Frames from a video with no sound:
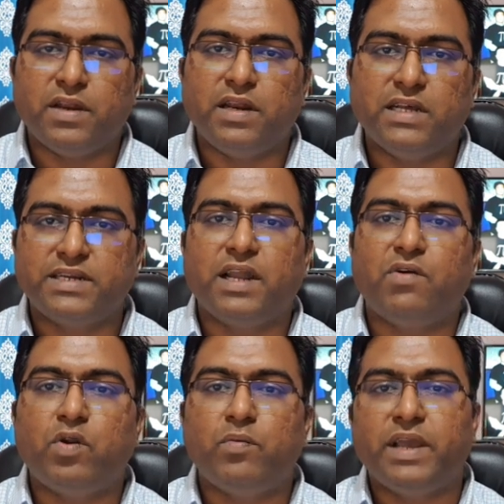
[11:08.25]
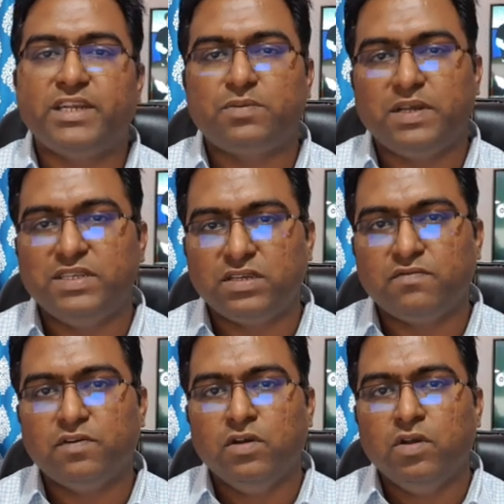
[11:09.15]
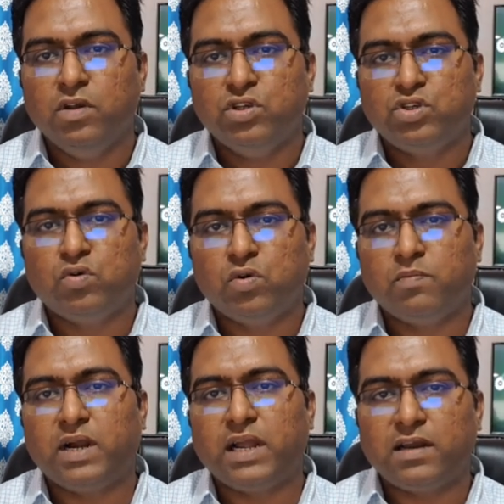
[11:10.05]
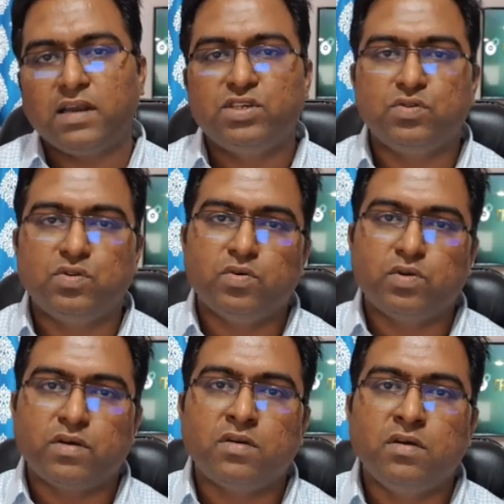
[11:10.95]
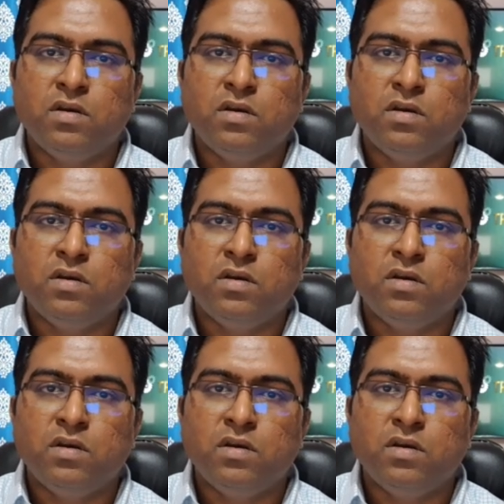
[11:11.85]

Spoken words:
It doesn't have to be expensive school, but at least you can